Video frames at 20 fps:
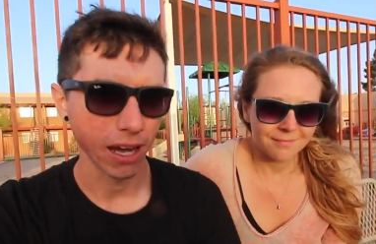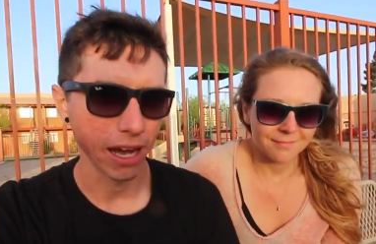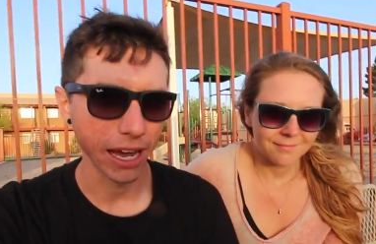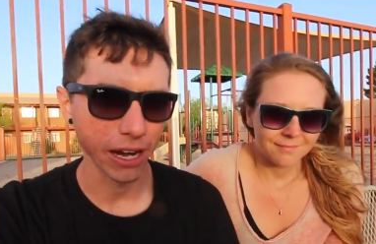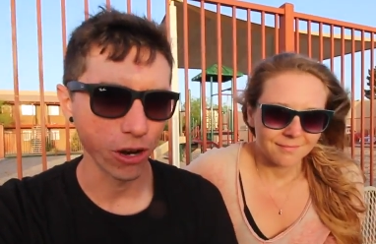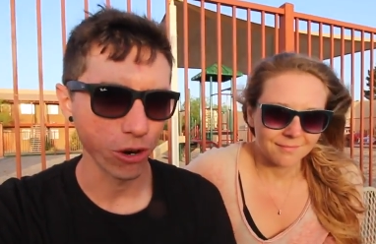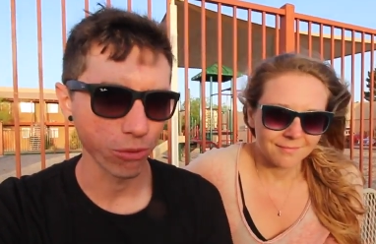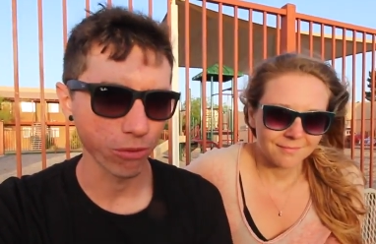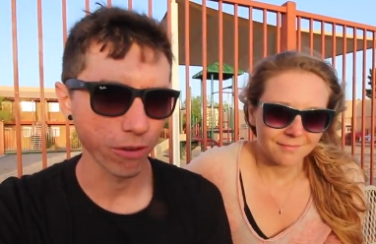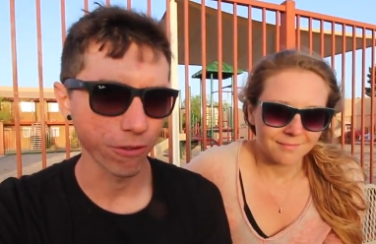Speaker 1: I
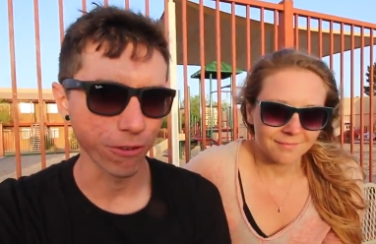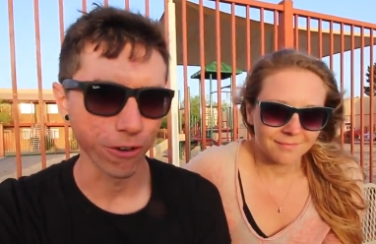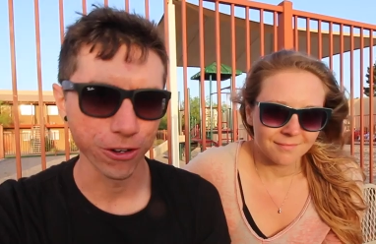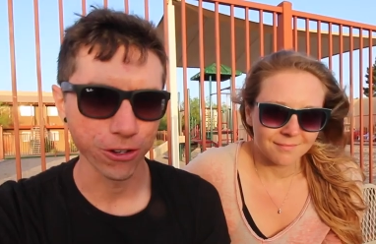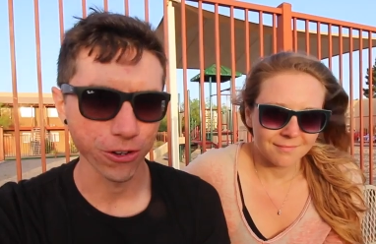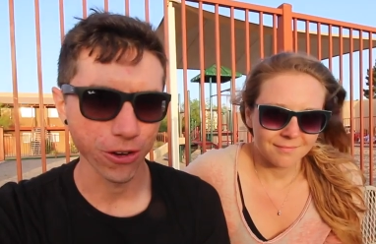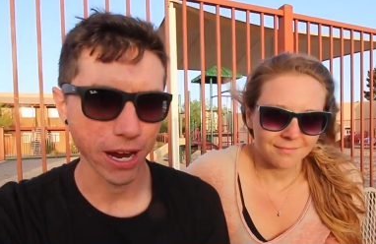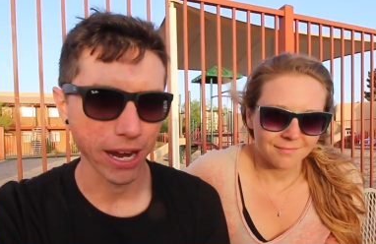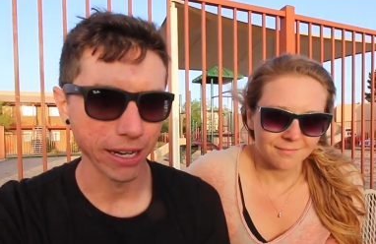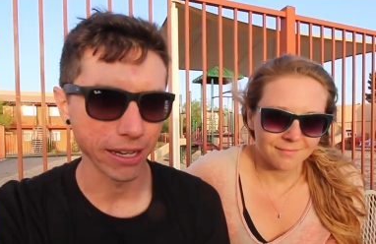don't
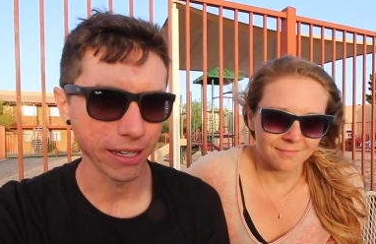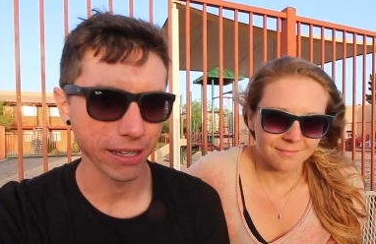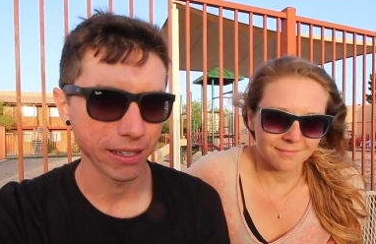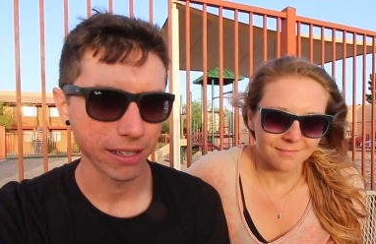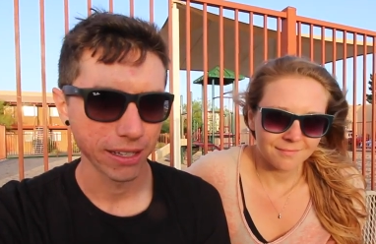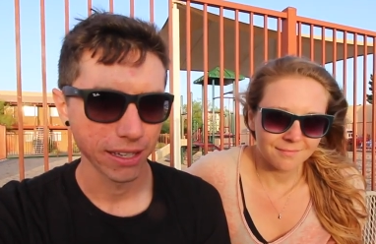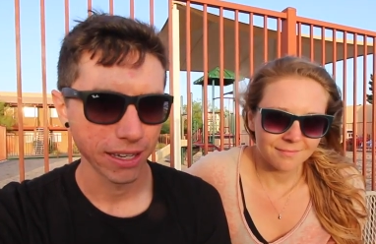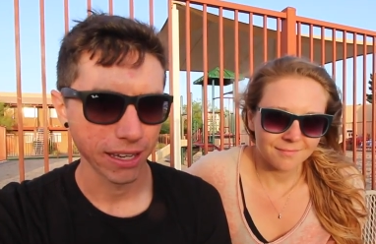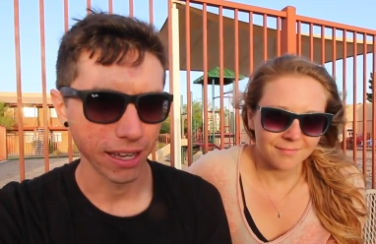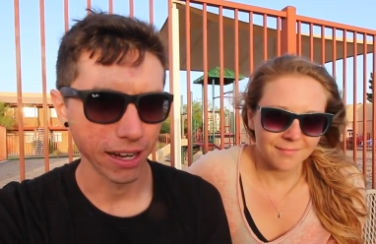refrigerate it
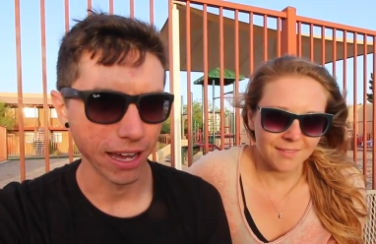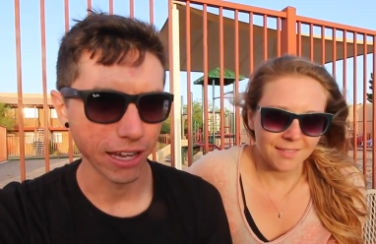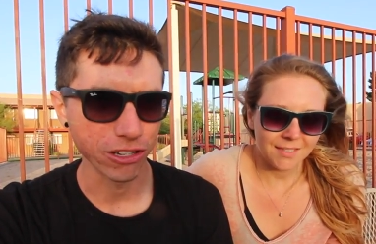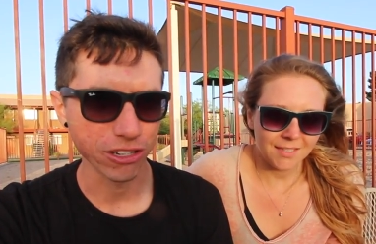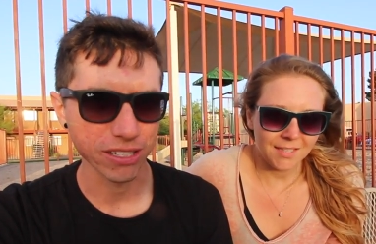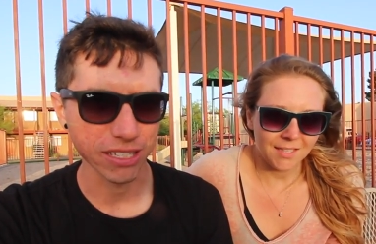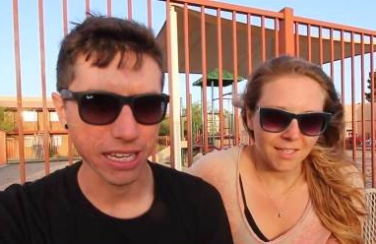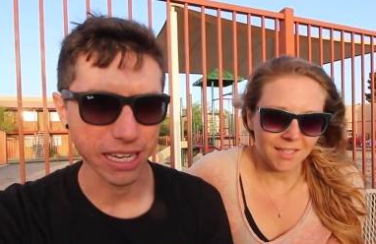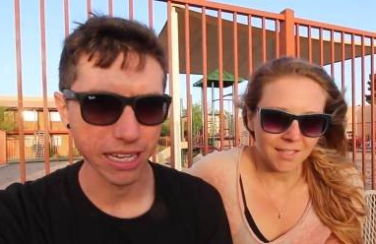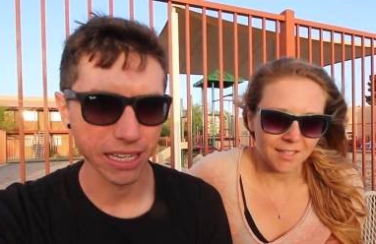and I
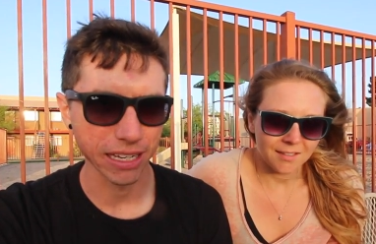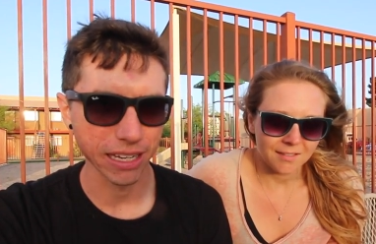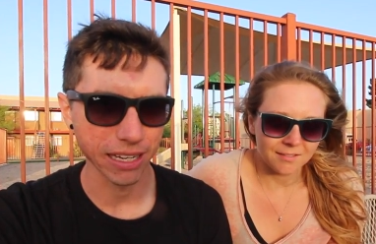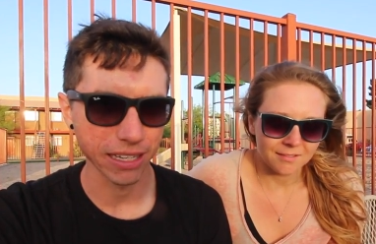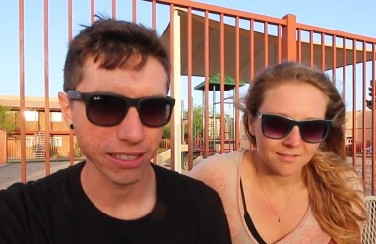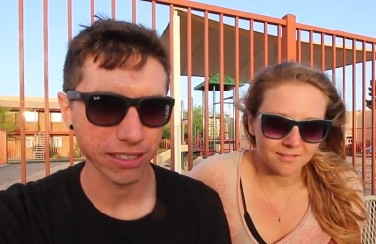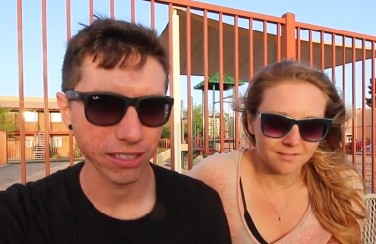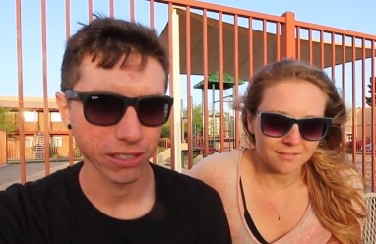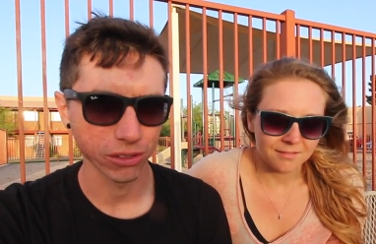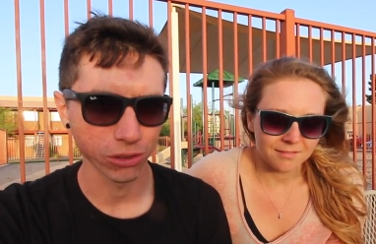just yeah. eat
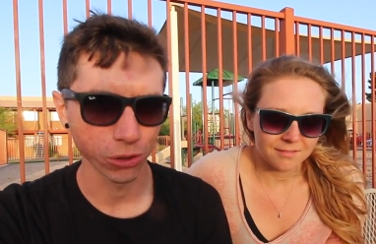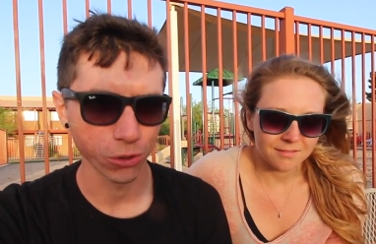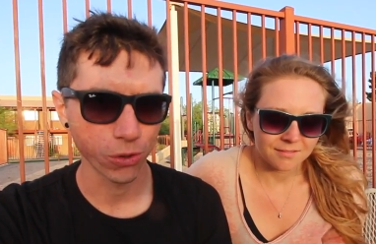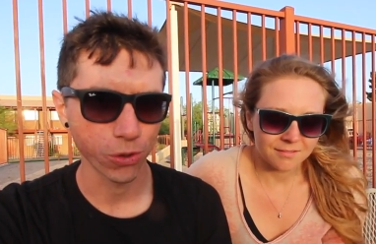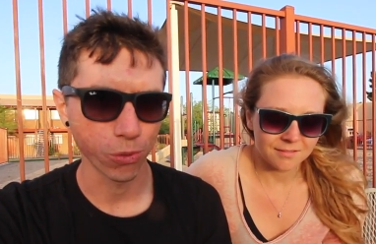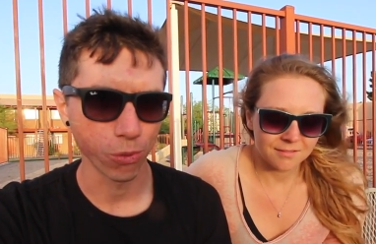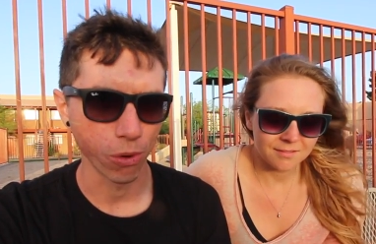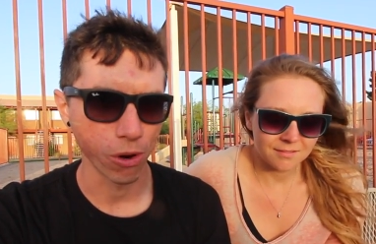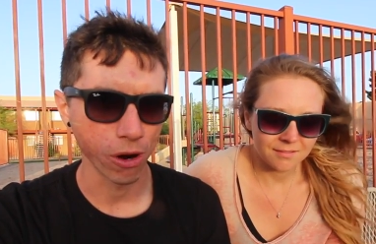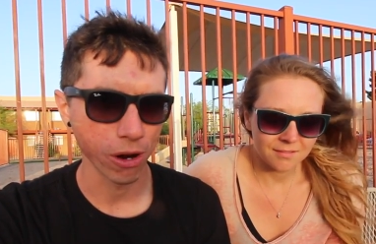it
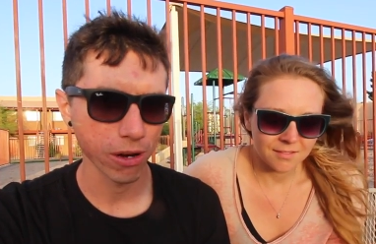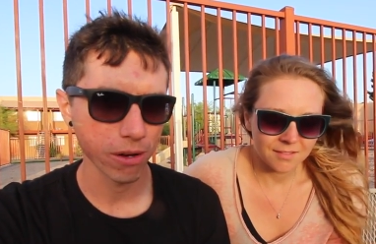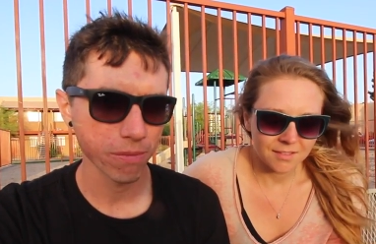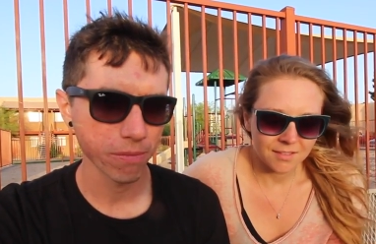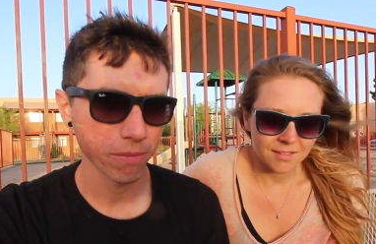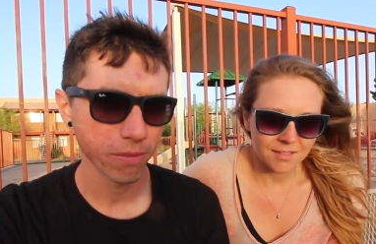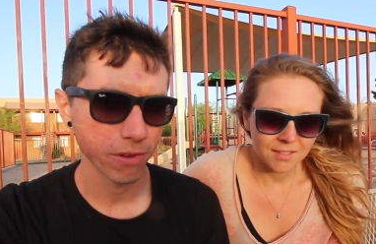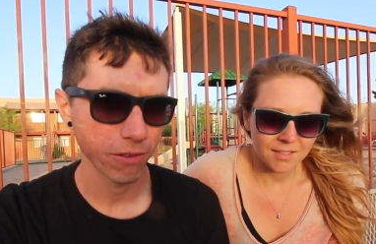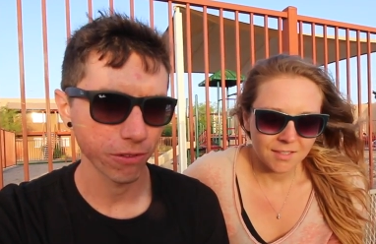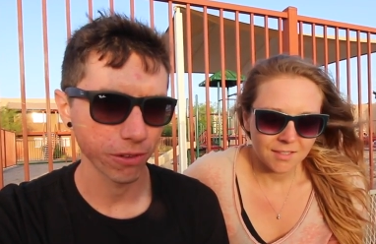
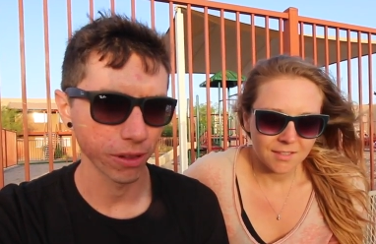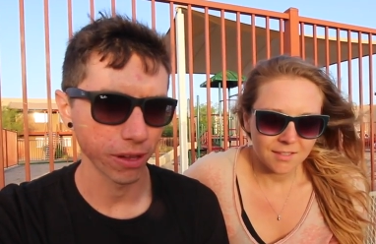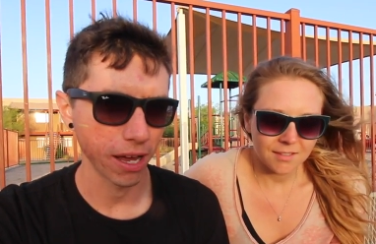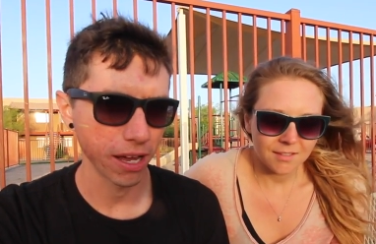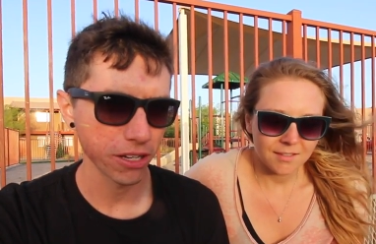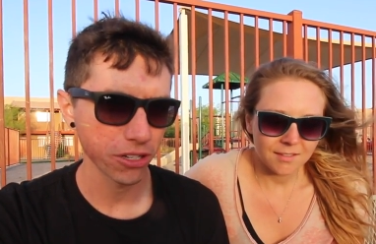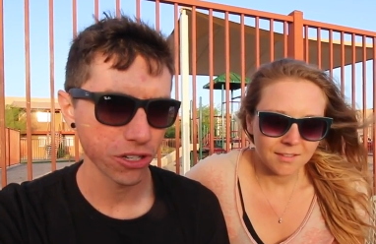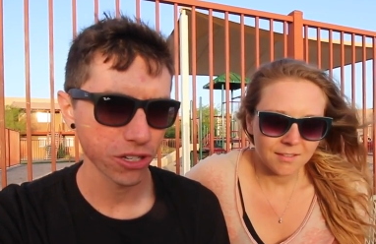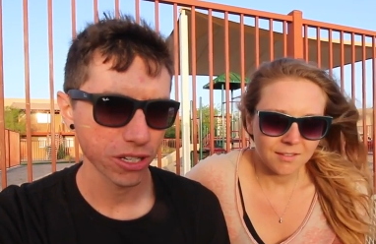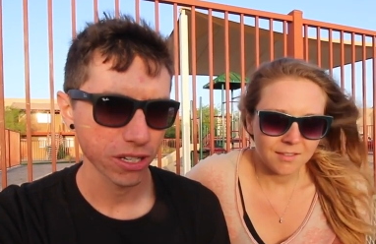lukewarm for
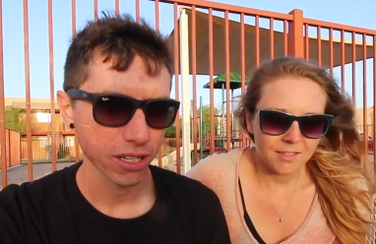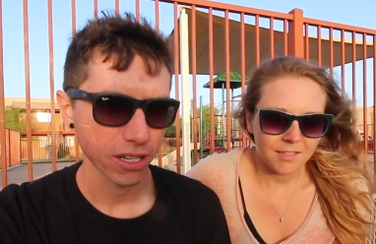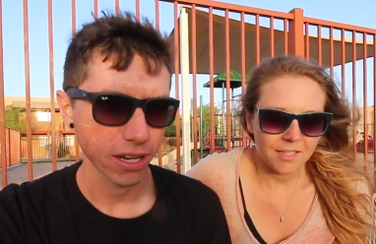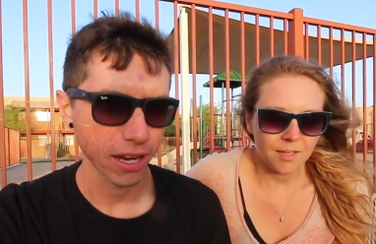lunch.